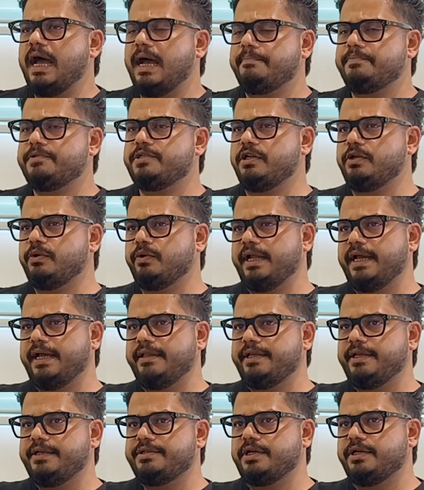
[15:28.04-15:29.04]
Absolutely, I
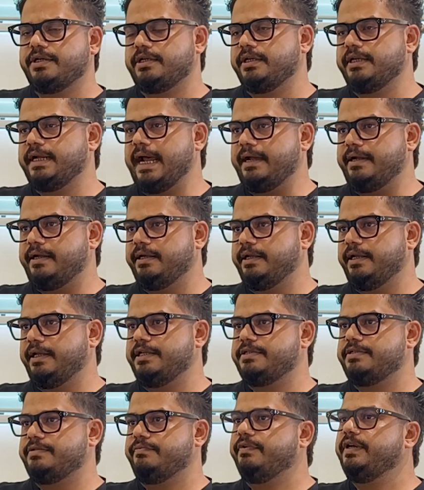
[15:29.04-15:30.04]
think certain
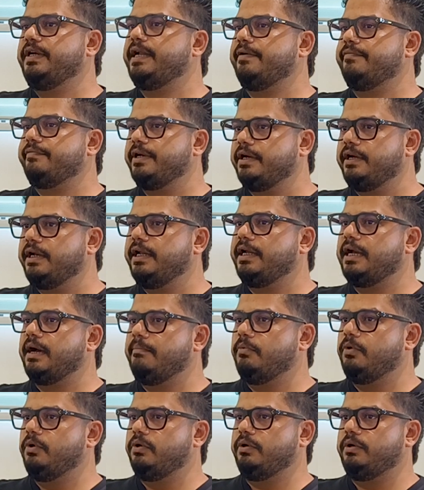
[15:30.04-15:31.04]
categories will definitely
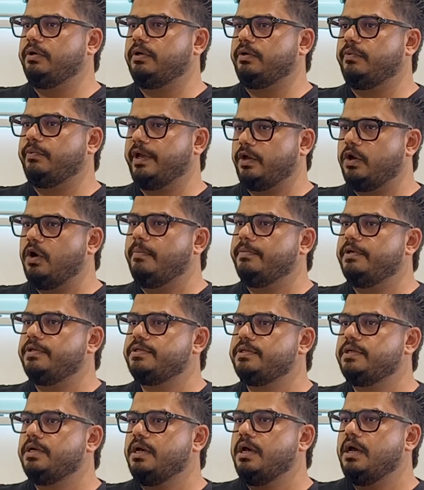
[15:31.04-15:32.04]
come on quick
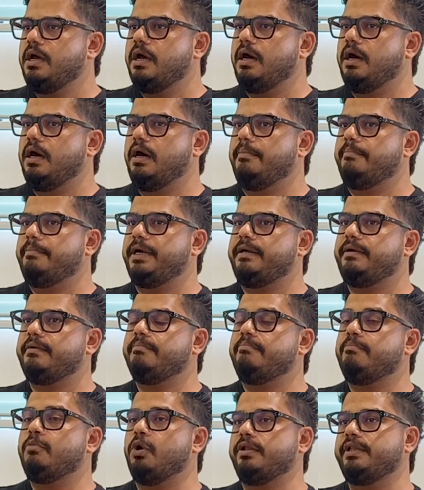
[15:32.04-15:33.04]
commerce. But
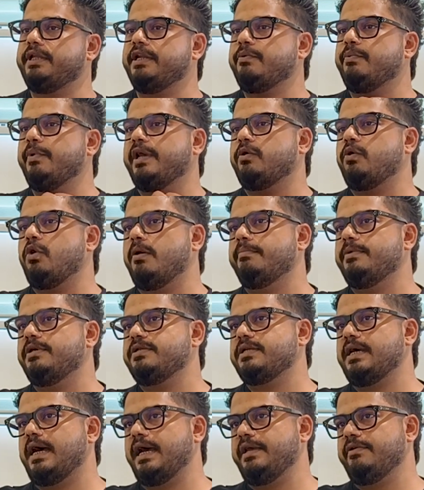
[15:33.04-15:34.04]
more than quick
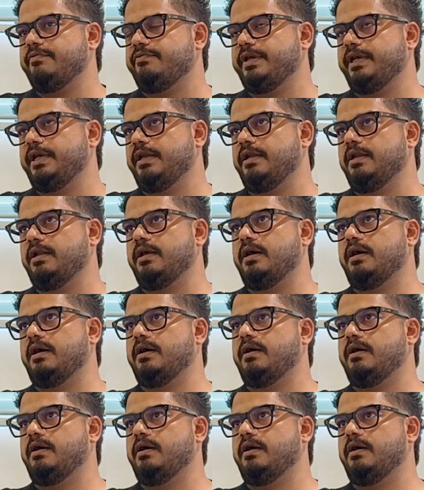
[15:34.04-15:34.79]
commerce, I feel